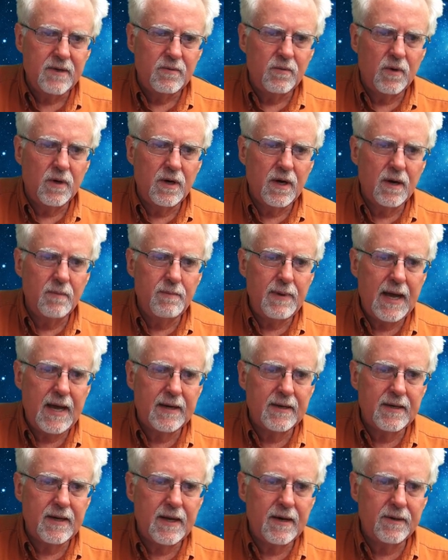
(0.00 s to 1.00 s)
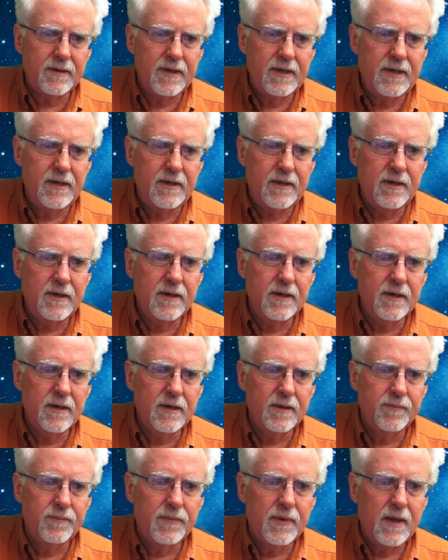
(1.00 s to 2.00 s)
We'll come back down
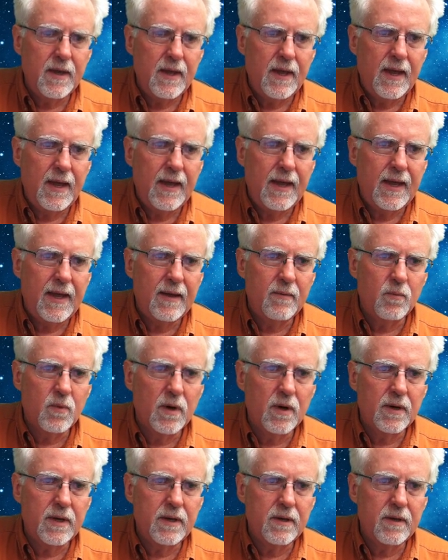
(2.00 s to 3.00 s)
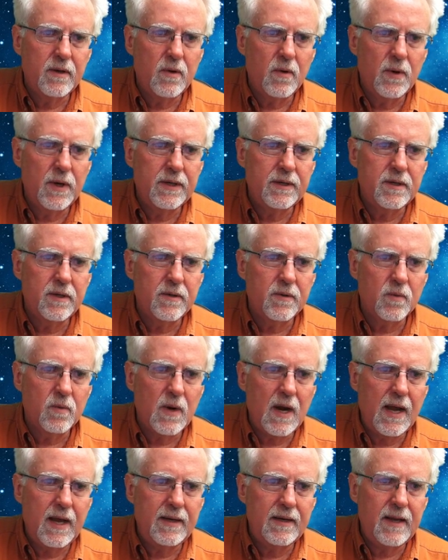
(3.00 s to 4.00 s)
here, and we're going to the
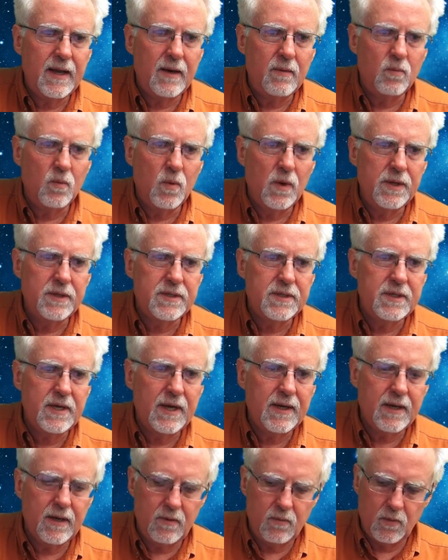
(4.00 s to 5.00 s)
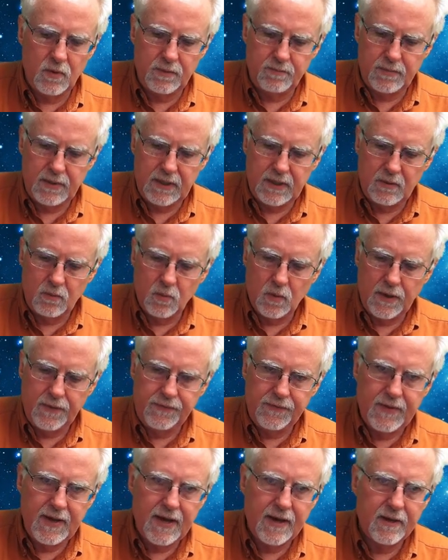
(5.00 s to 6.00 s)
right. And one second would be one
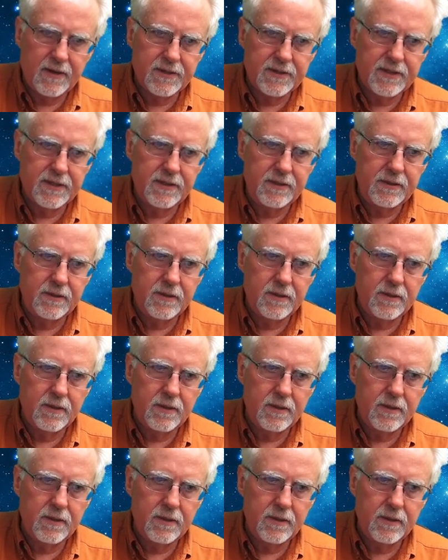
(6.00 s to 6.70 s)
thousand.